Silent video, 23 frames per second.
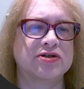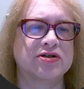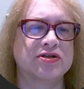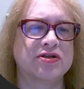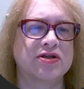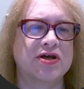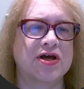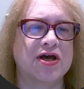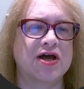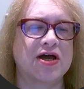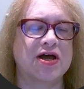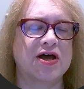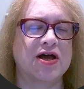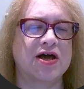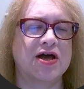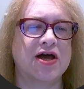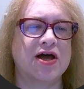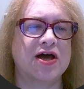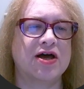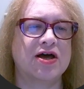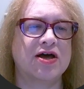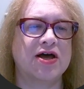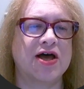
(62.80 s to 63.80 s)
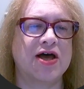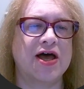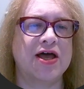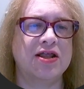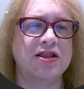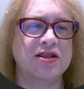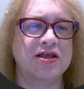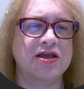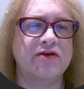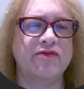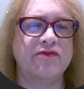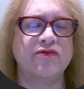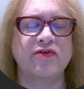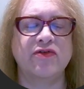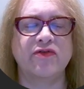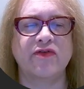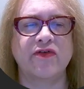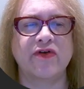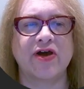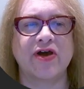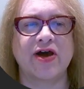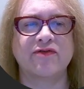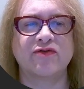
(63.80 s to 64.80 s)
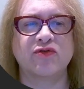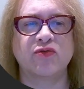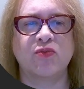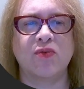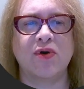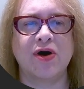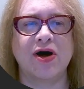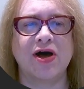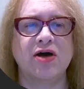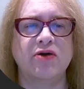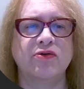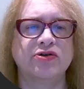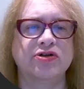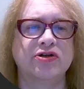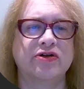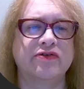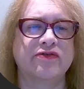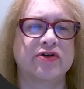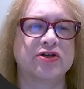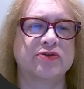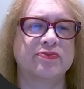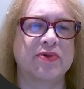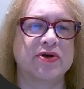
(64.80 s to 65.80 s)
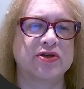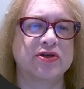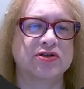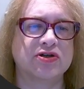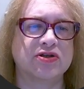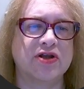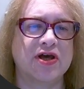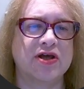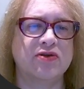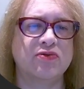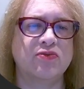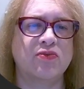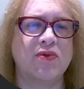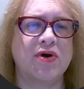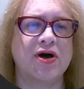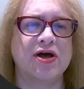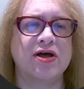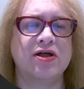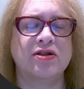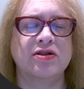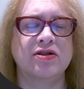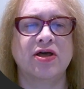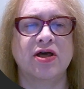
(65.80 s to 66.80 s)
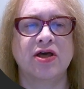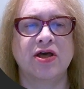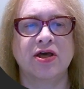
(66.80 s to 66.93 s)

an end if. If we have a while, we should expect an end while,